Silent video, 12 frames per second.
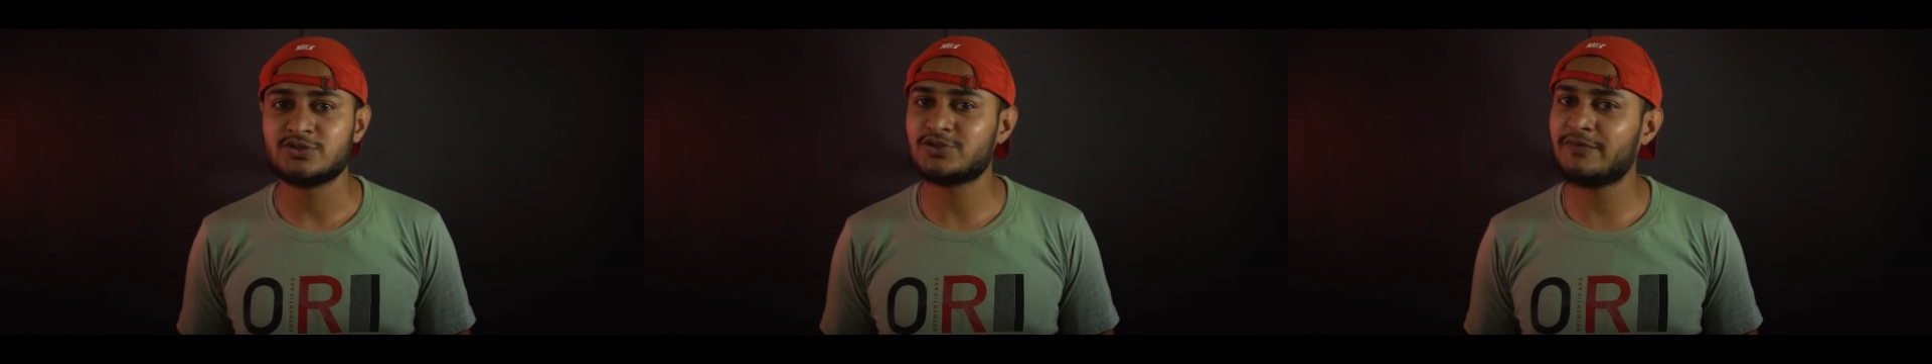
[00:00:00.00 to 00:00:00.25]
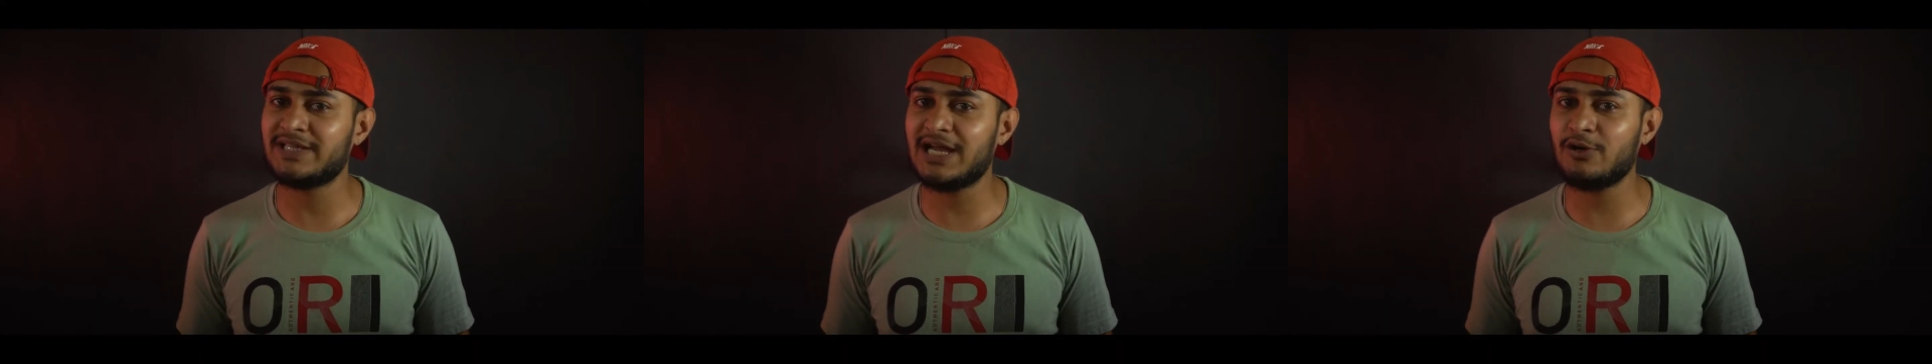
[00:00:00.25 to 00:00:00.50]

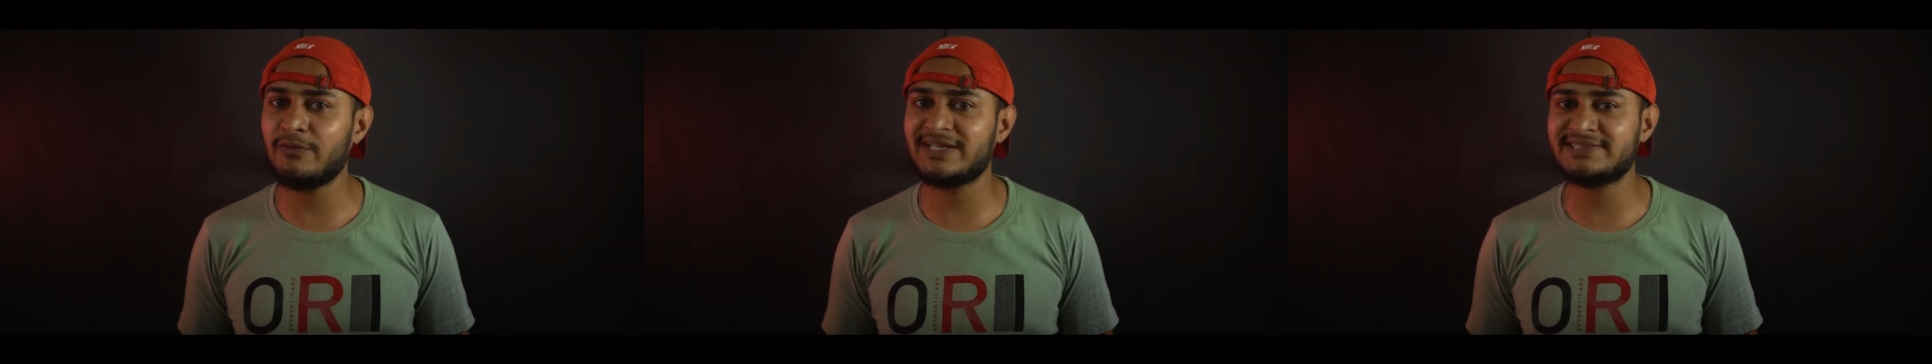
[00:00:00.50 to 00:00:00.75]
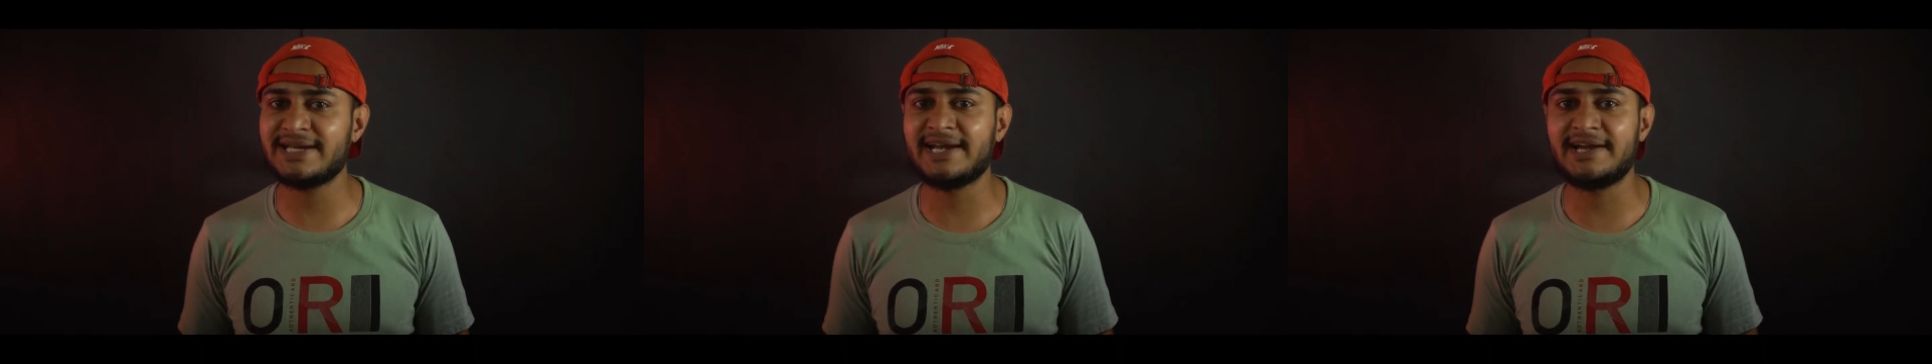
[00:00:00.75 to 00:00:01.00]
So without
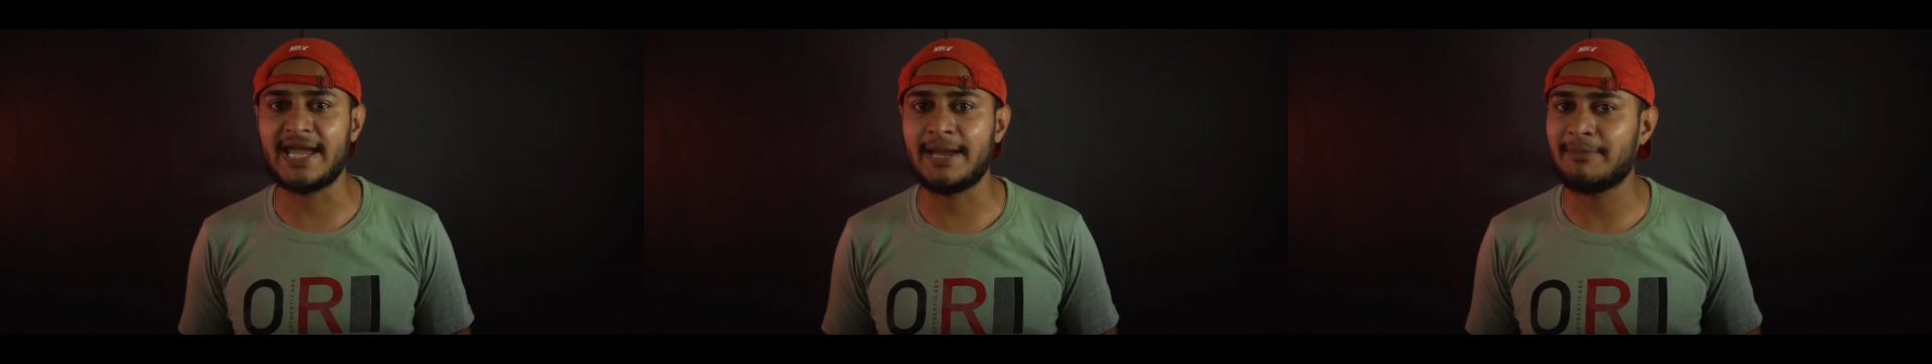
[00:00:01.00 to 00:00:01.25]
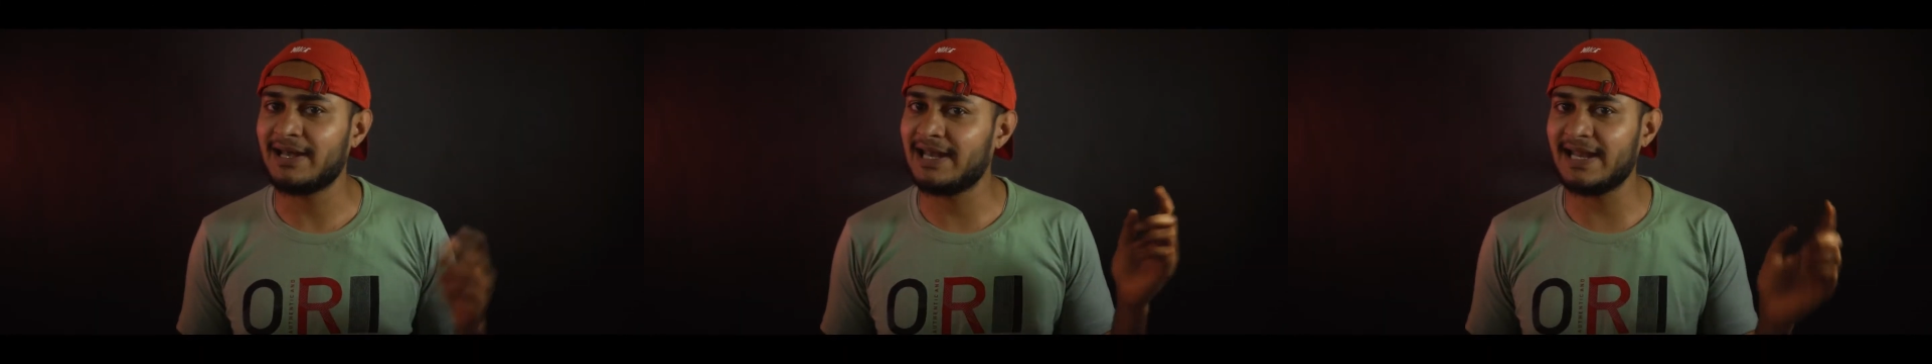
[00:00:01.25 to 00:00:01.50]
wasting any
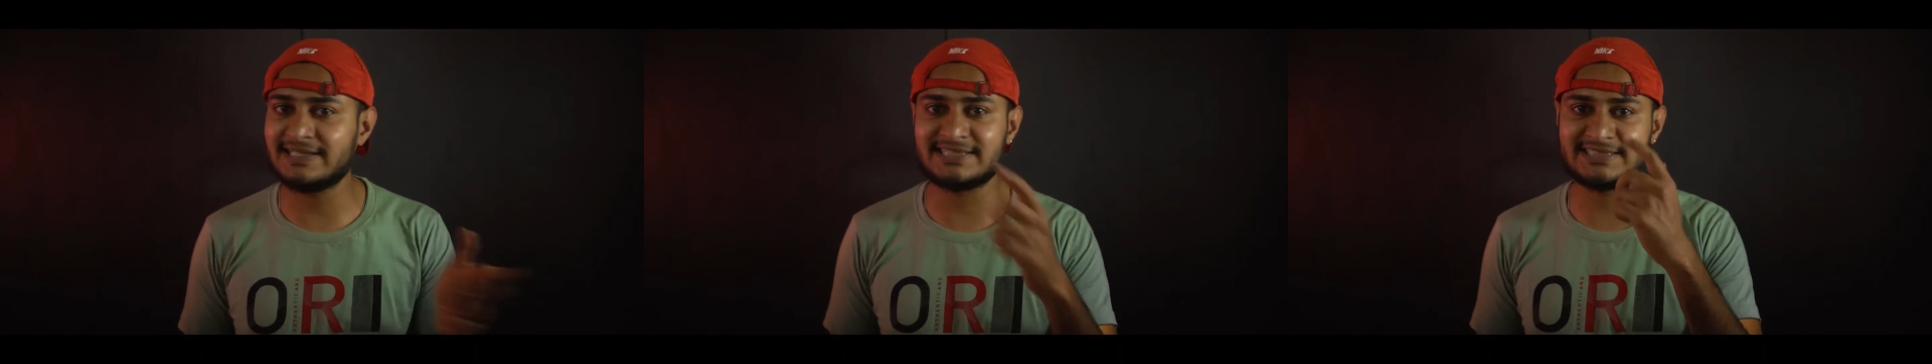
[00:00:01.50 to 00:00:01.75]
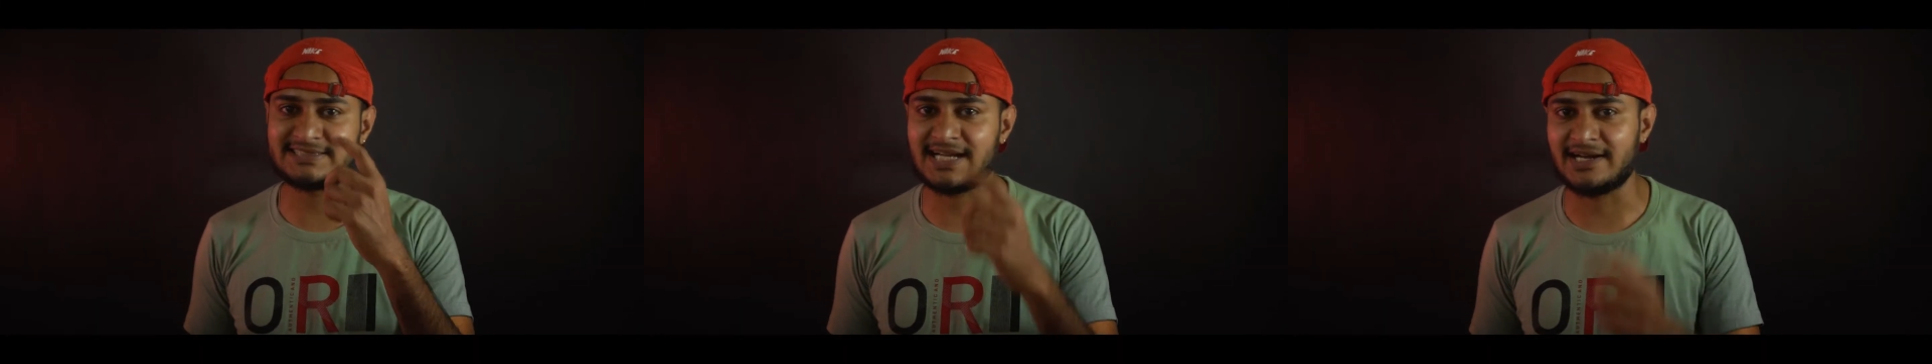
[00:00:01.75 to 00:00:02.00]
time, let's
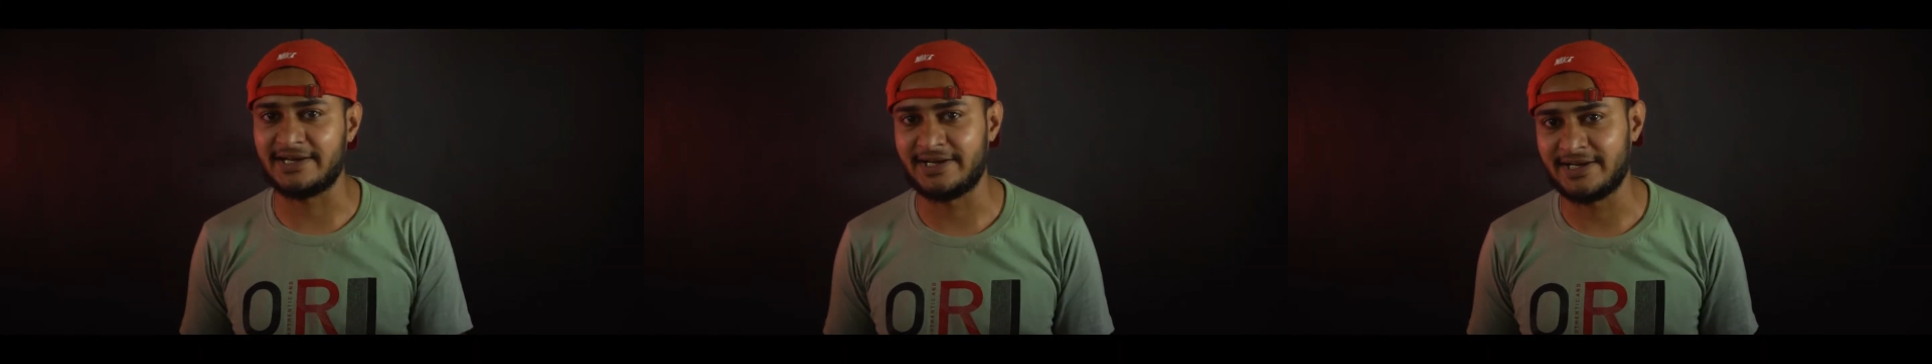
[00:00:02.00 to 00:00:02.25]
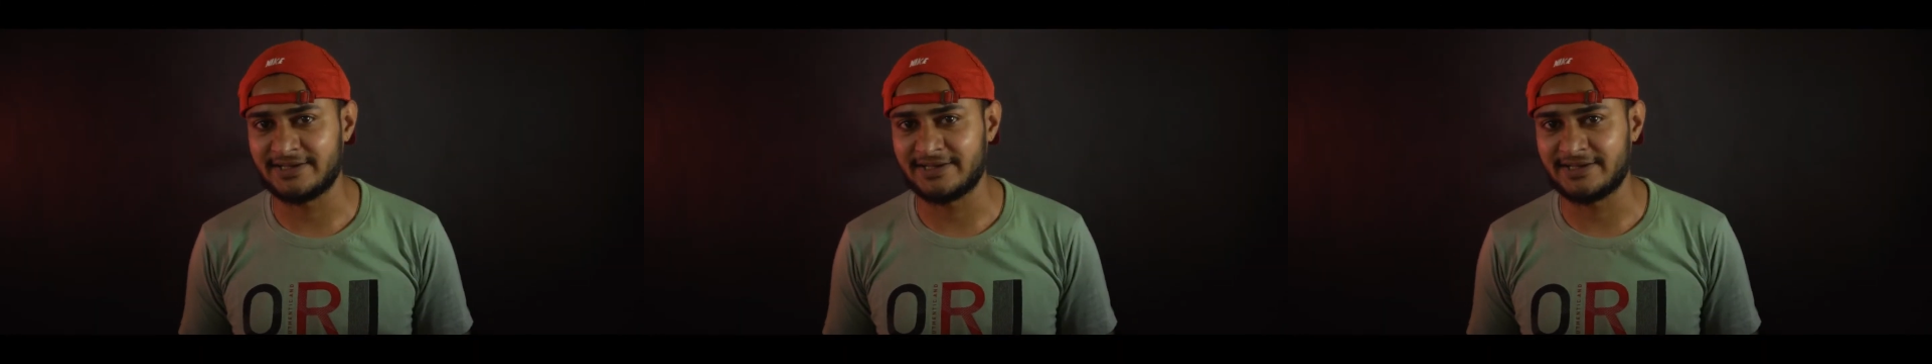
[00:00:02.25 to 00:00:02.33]
get started.